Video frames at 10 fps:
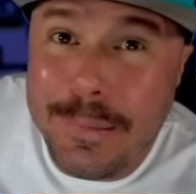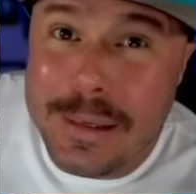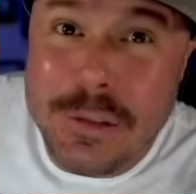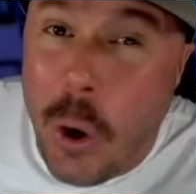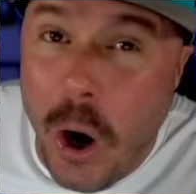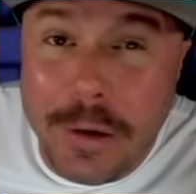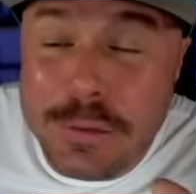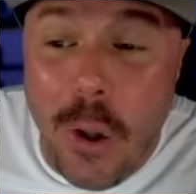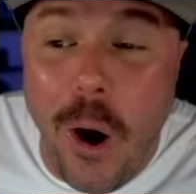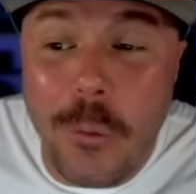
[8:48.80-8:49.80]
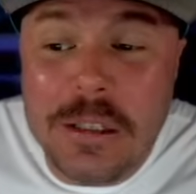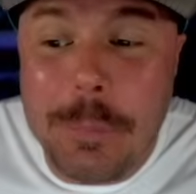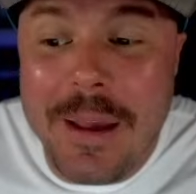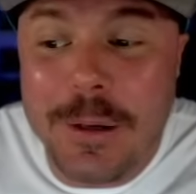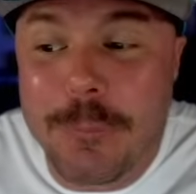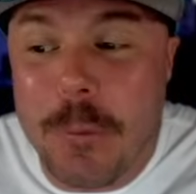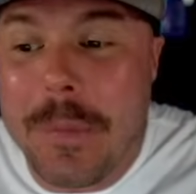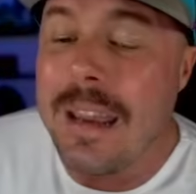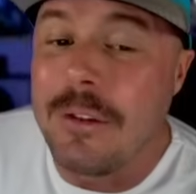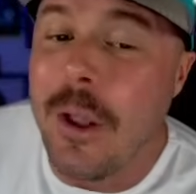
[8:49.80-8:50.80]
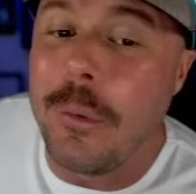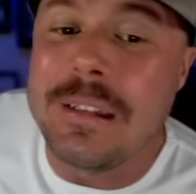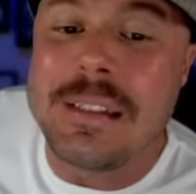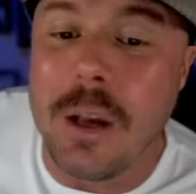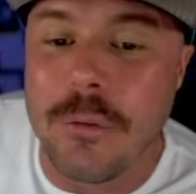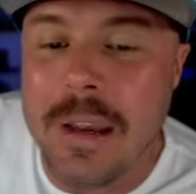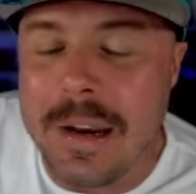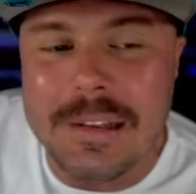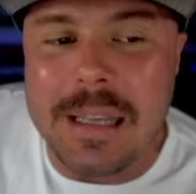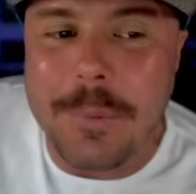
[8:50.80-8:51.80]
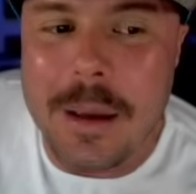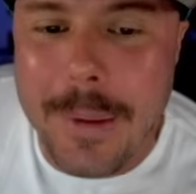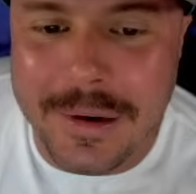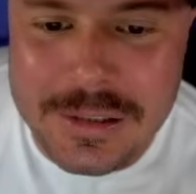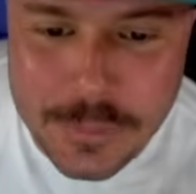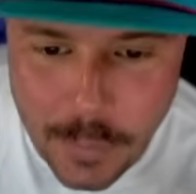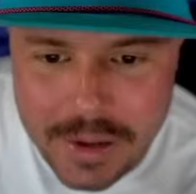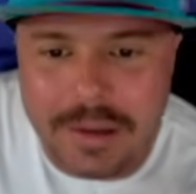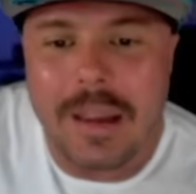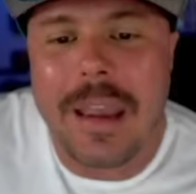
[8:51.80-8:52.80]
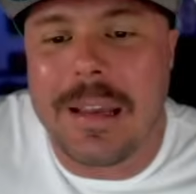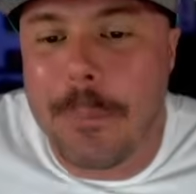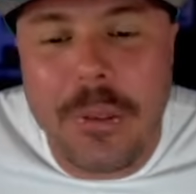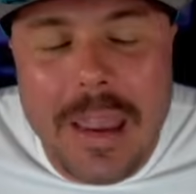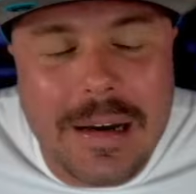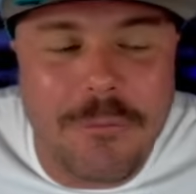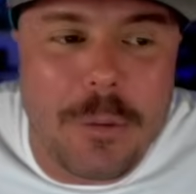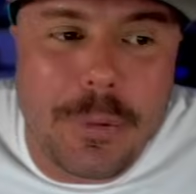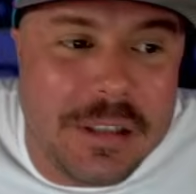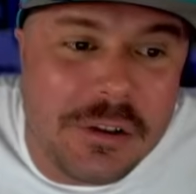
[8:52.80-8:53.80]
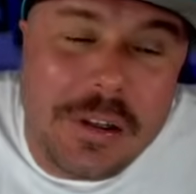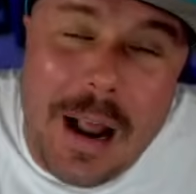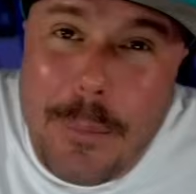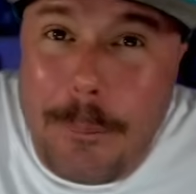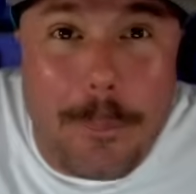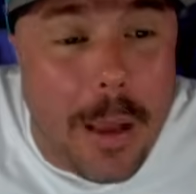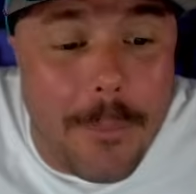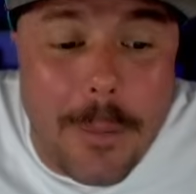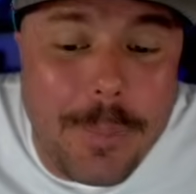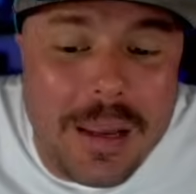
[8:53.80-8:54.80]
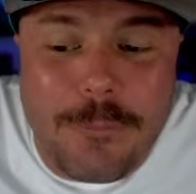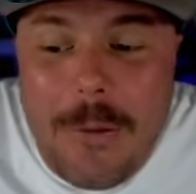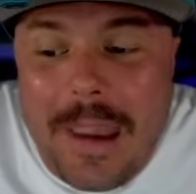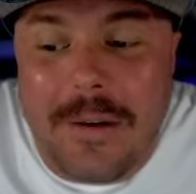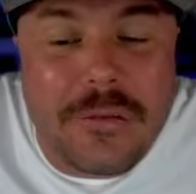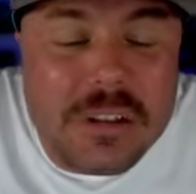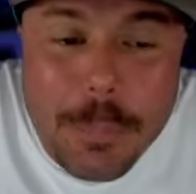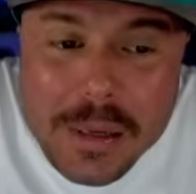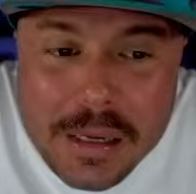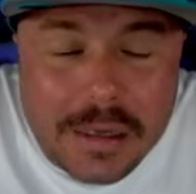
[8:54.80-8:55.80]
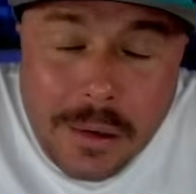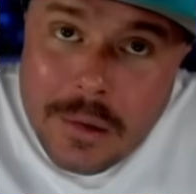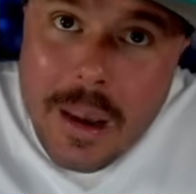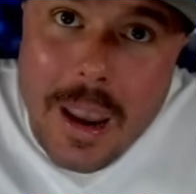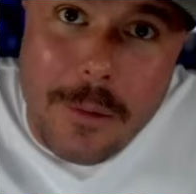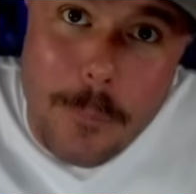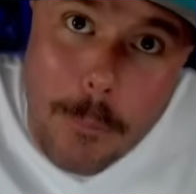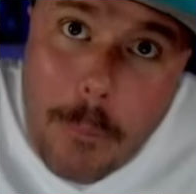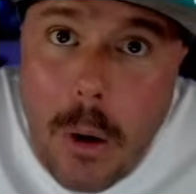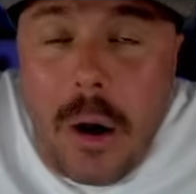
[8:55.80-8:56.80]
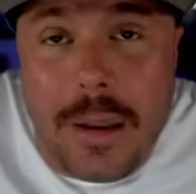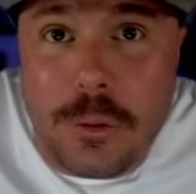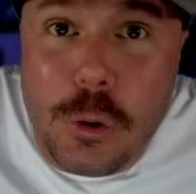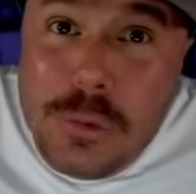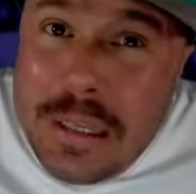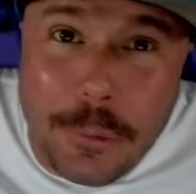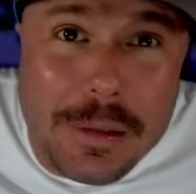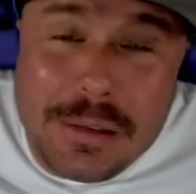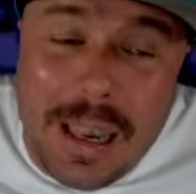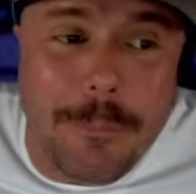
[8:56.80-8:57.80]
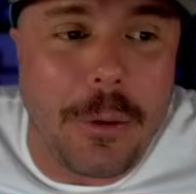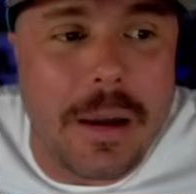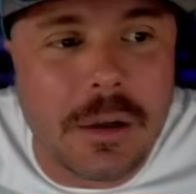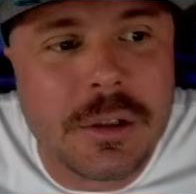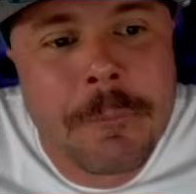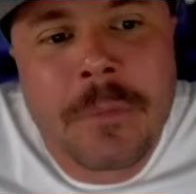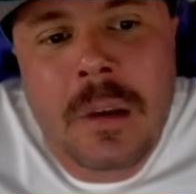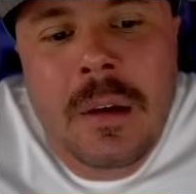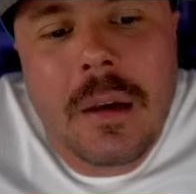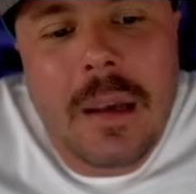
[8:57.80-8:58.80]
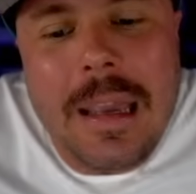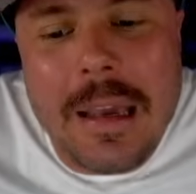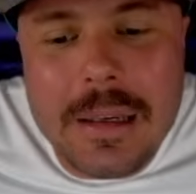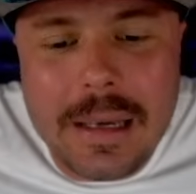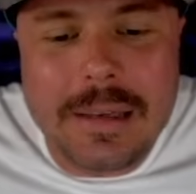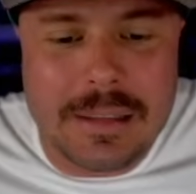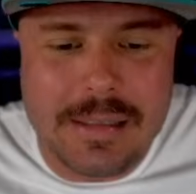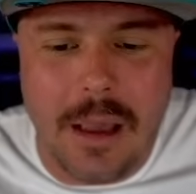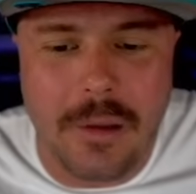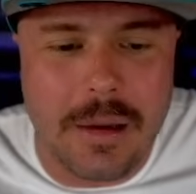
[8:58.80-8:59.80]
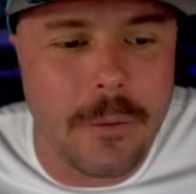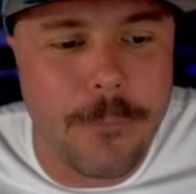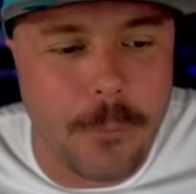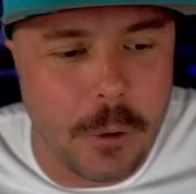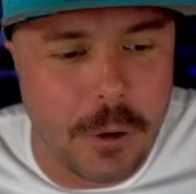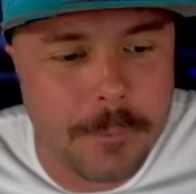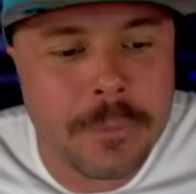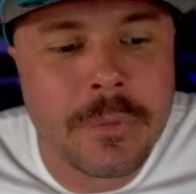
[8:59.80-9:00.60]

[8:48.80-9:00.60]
this card has always been good for me, even though he's silver hitting. Something about his swing, he can play in every position. I'm a big fan of speed and utility type players. He is selling for